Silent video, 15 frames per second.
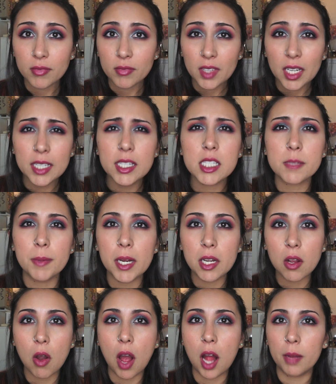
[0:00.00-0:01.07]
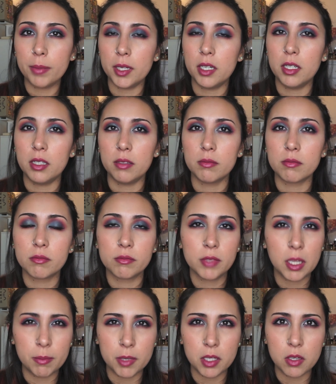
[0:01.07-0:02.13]
in this video, I'll be
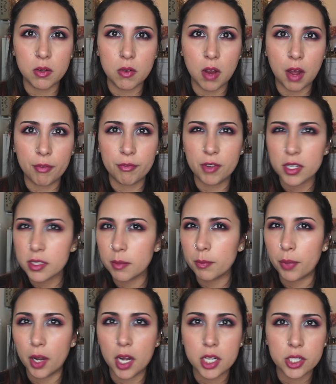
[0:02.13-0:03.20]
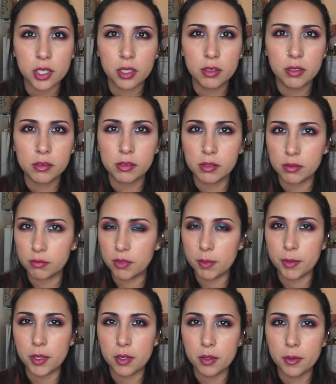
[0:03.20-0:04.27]
giving you a first impressions
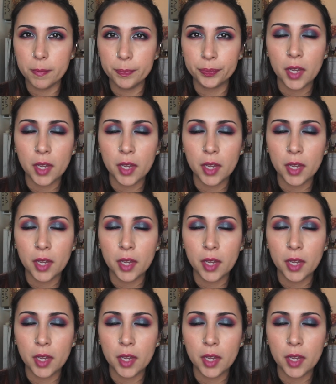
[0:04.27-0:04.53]
review,